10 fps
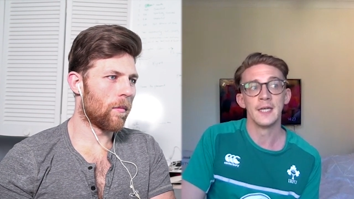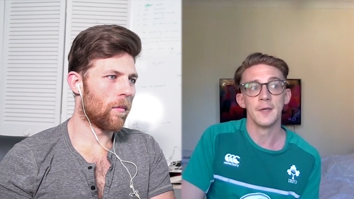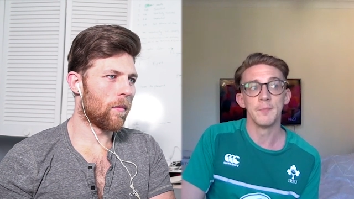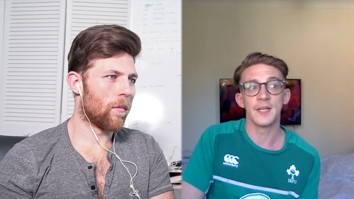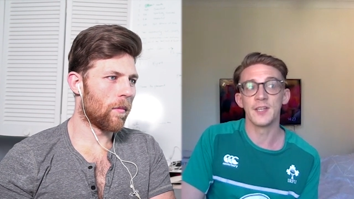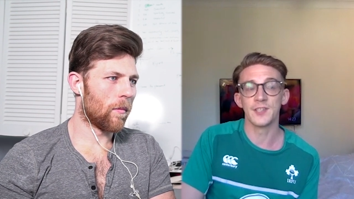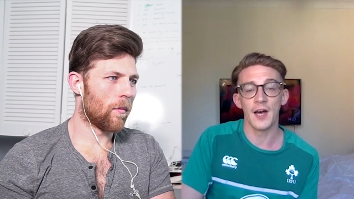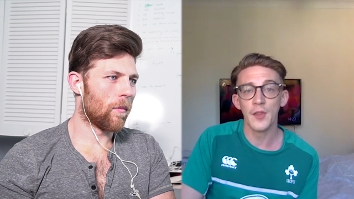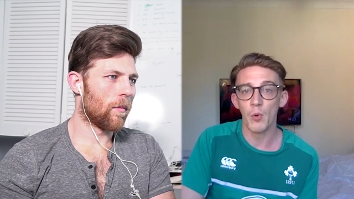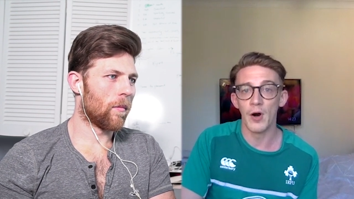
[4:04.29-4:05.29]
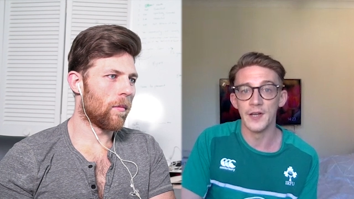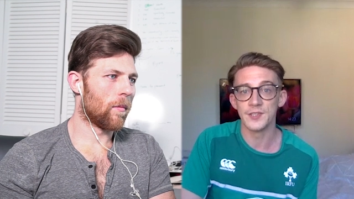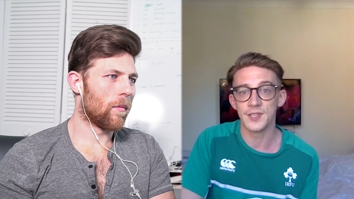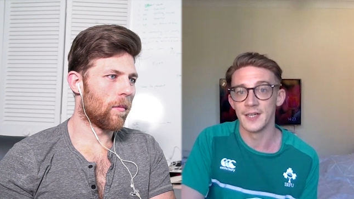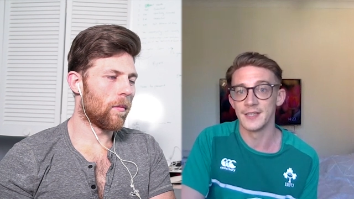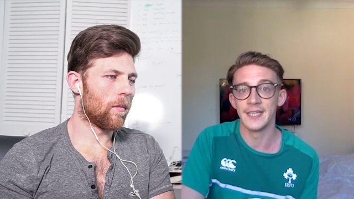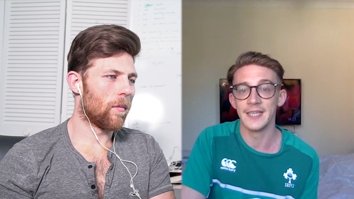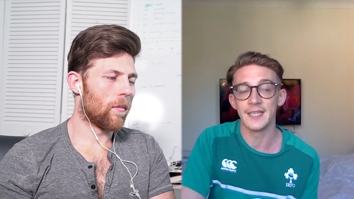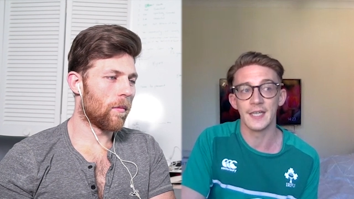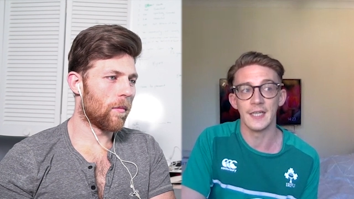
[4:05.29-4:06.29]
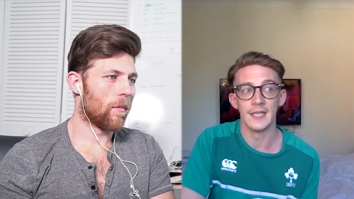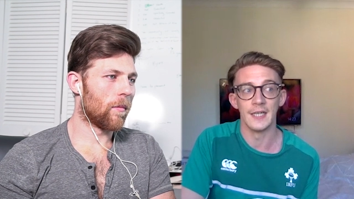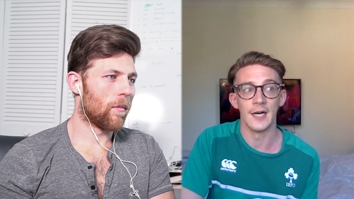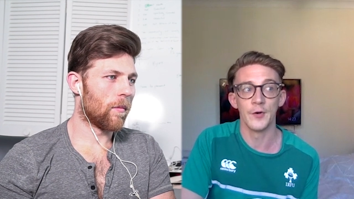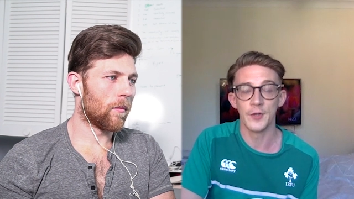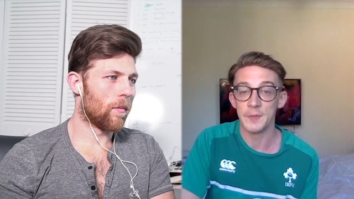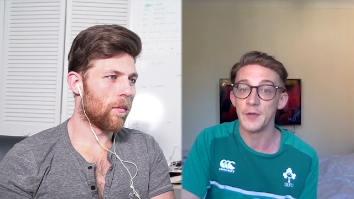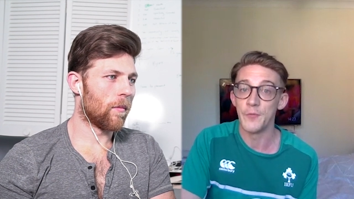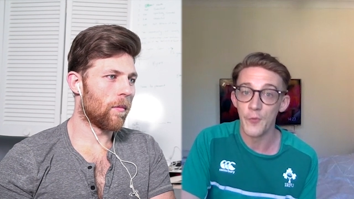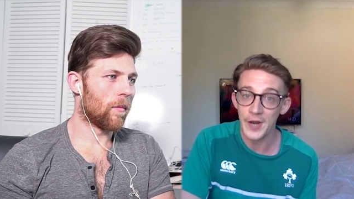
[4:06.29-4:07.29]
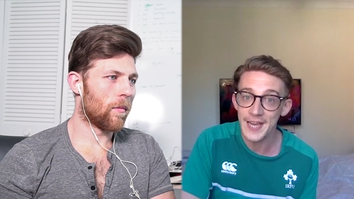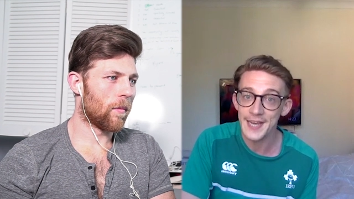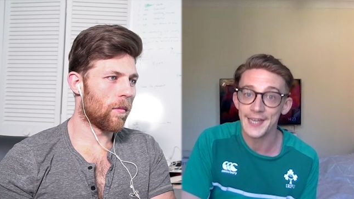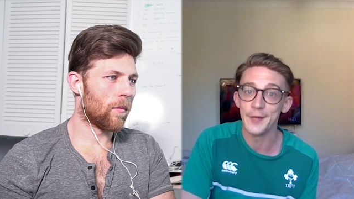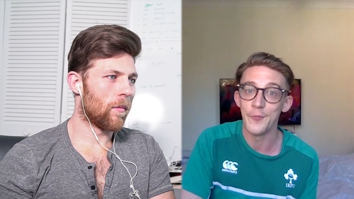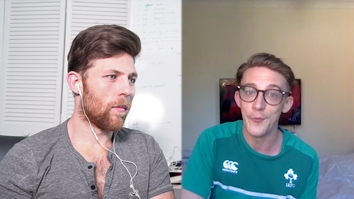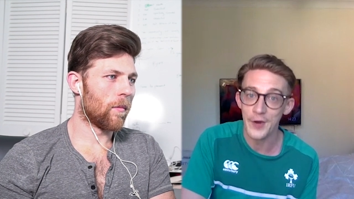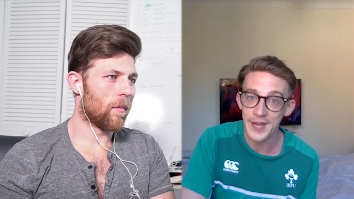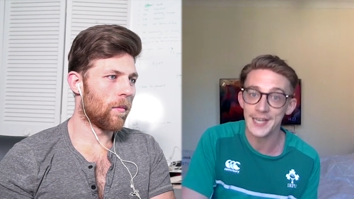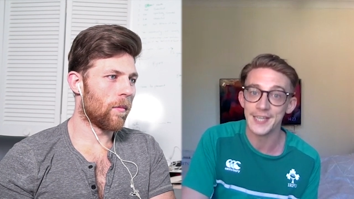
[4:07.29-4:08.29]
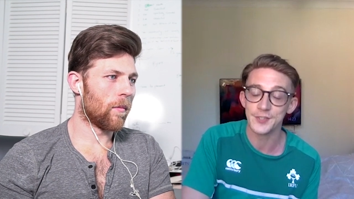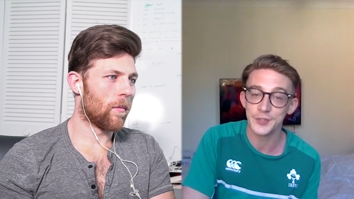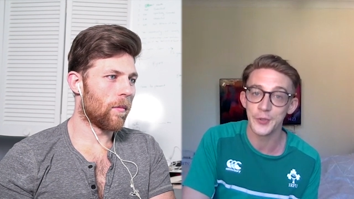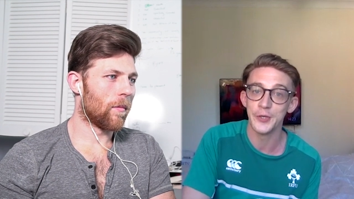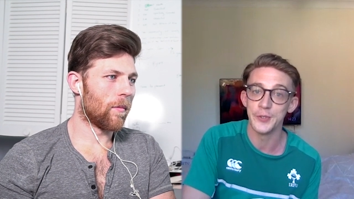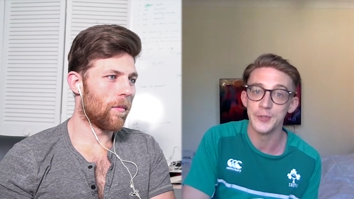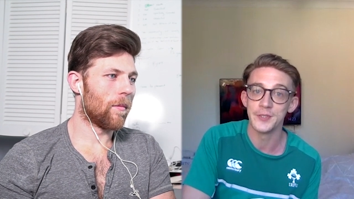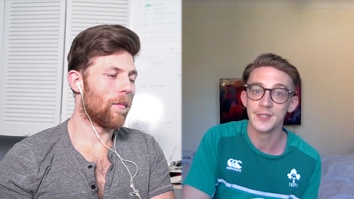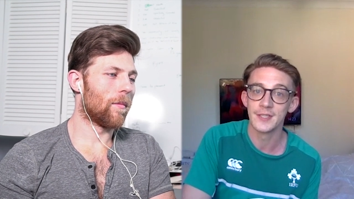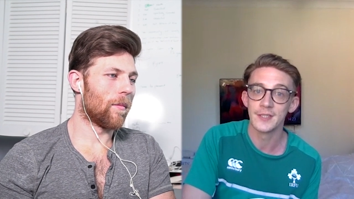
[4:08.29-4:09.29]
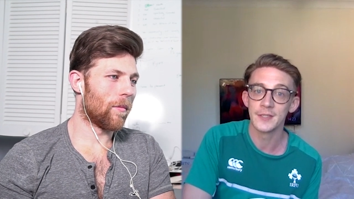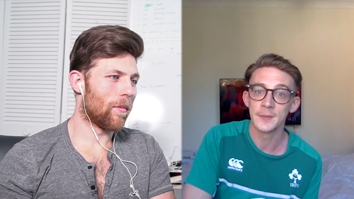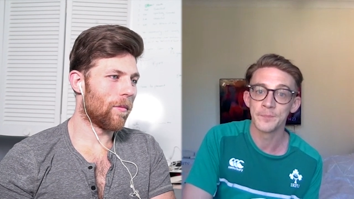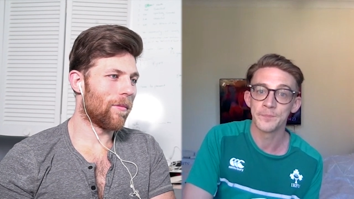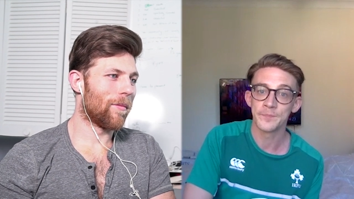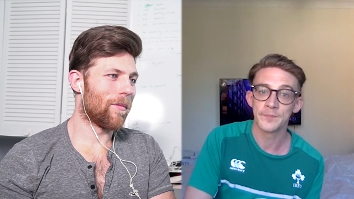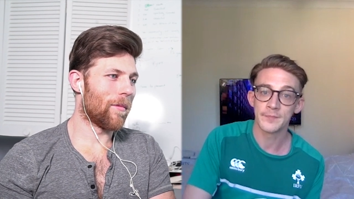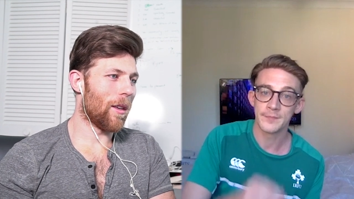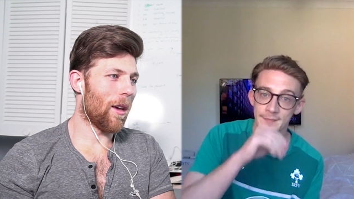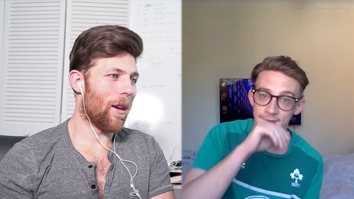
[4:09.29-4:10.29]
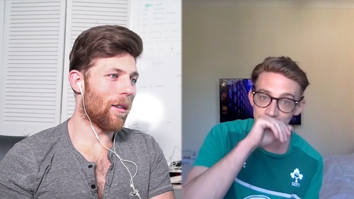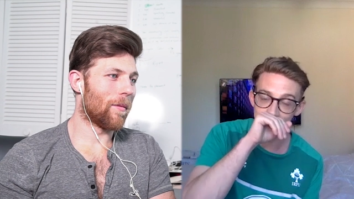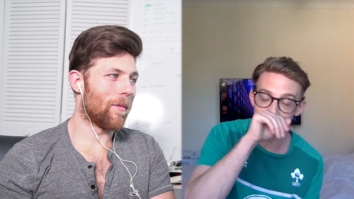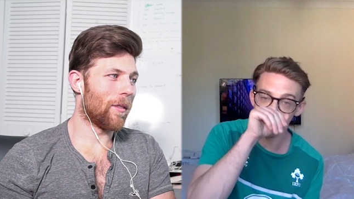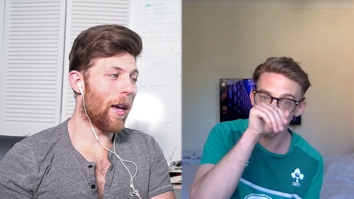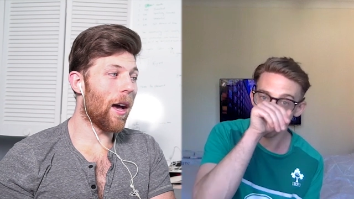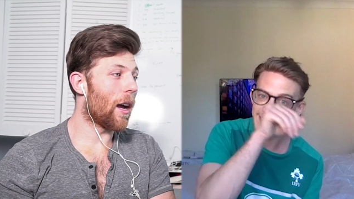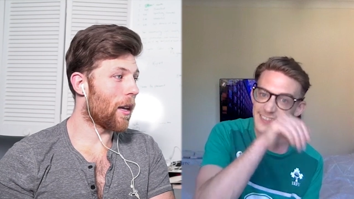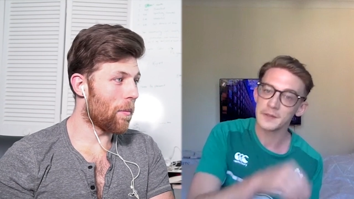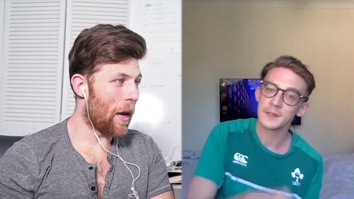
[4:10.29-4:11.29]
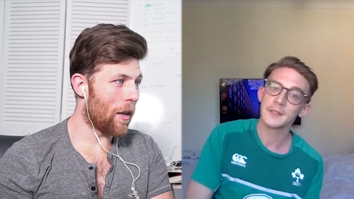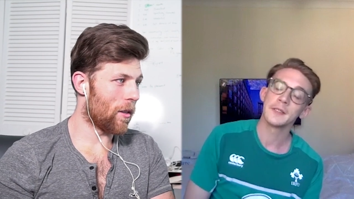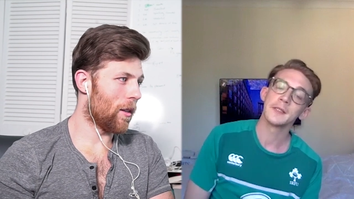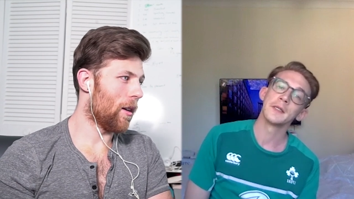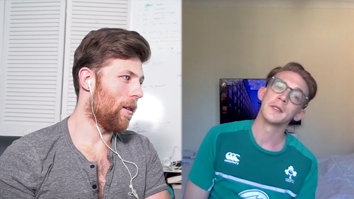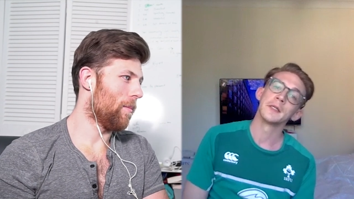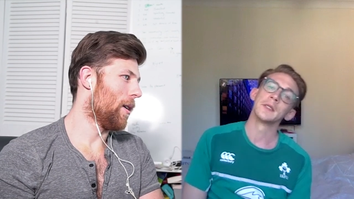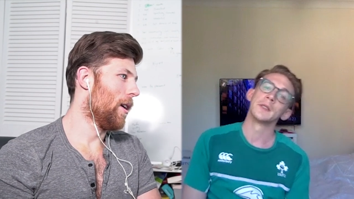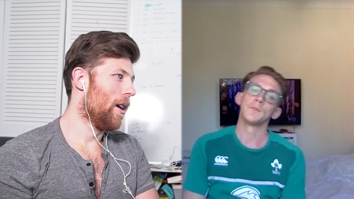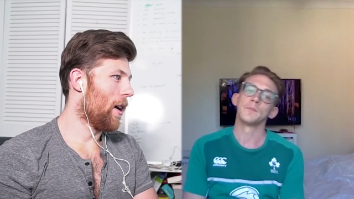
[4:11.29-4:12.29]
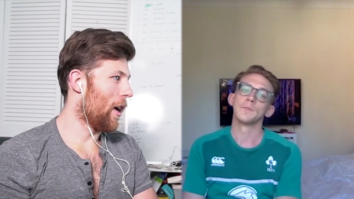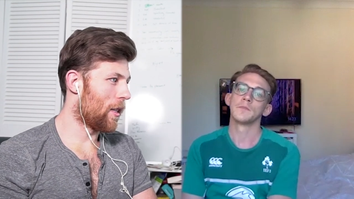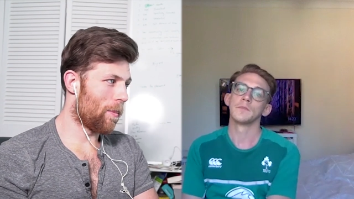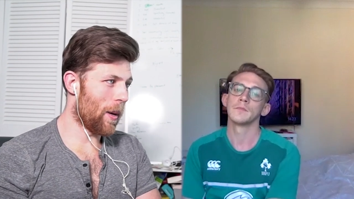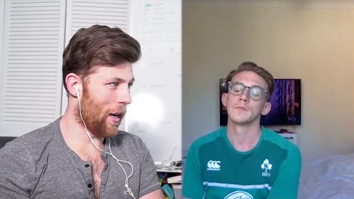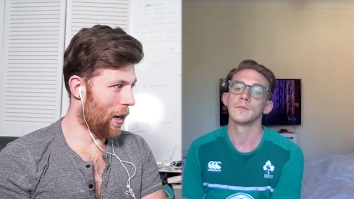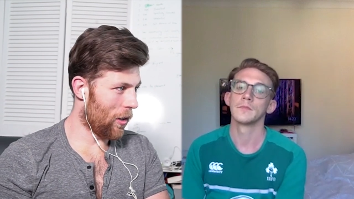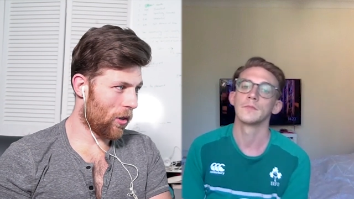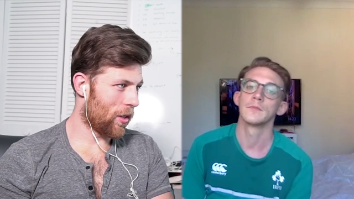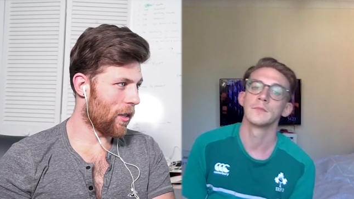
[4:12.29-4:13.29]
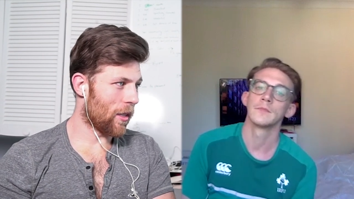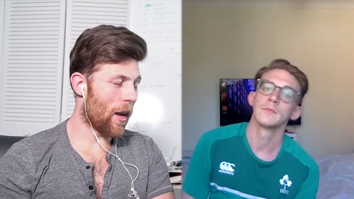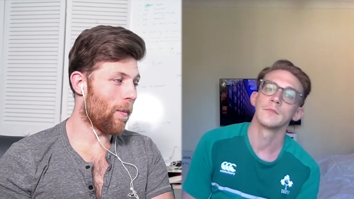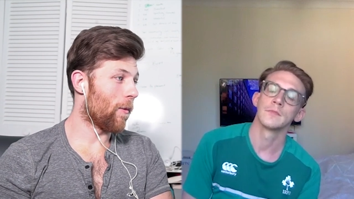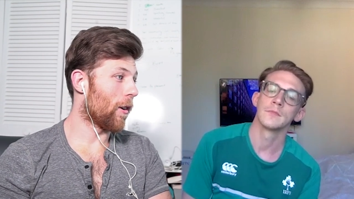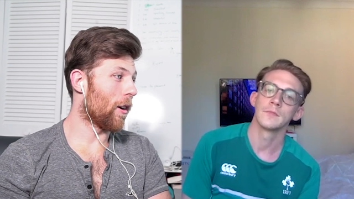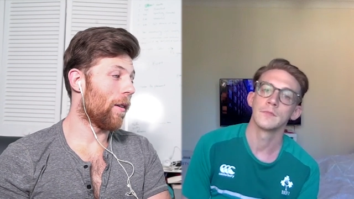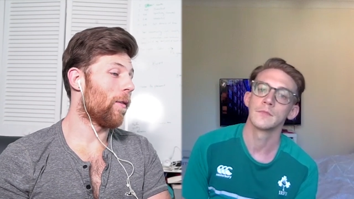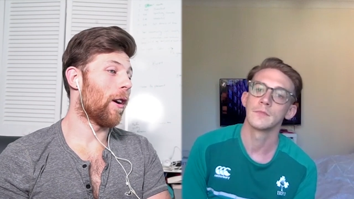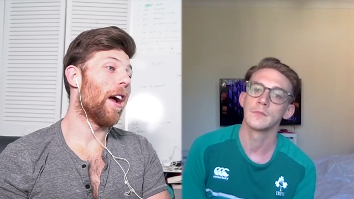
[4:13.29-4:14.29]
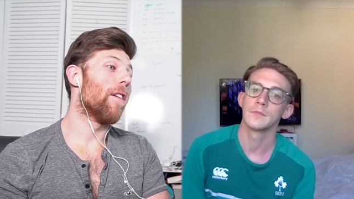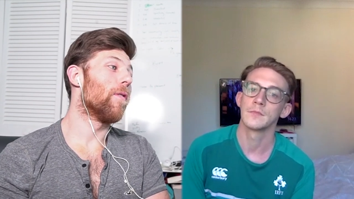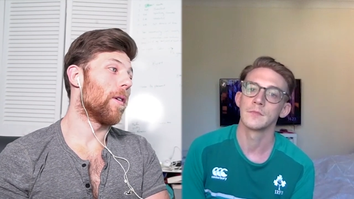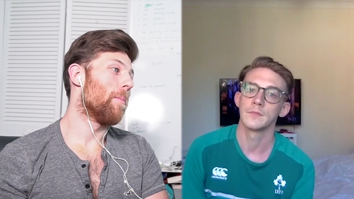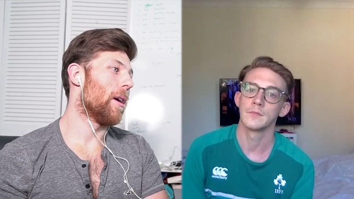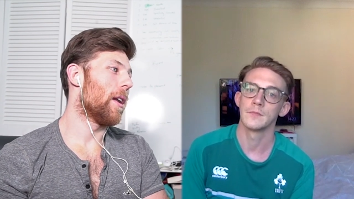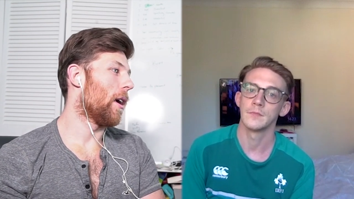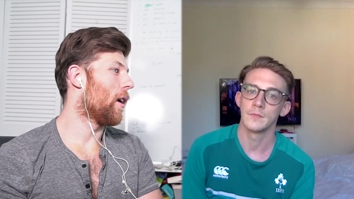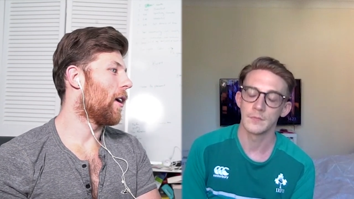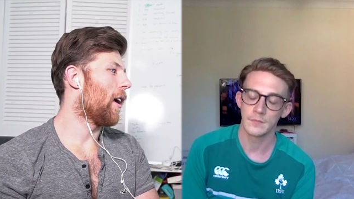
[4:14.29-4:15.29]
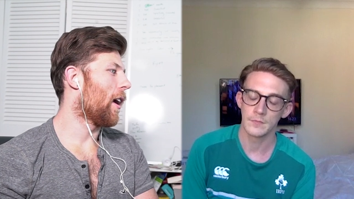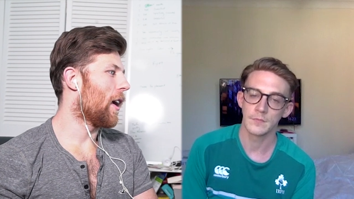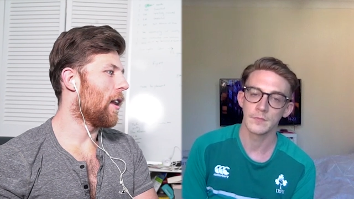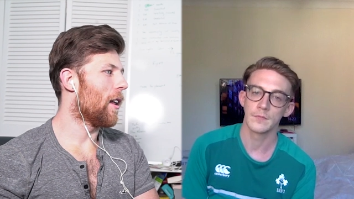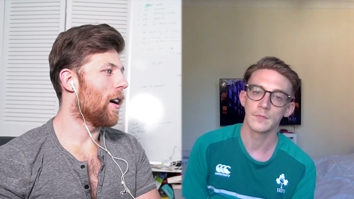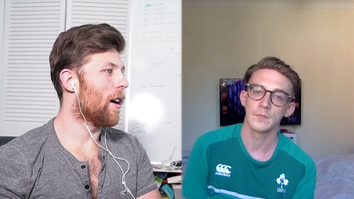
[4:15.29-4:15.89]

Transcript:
Speaker 1: because otherwise I think I would have been really, really screwed.
Speaker 2: Yeah, yeah, I can imagine. Um, it's been an interesting time for, for everybody. And,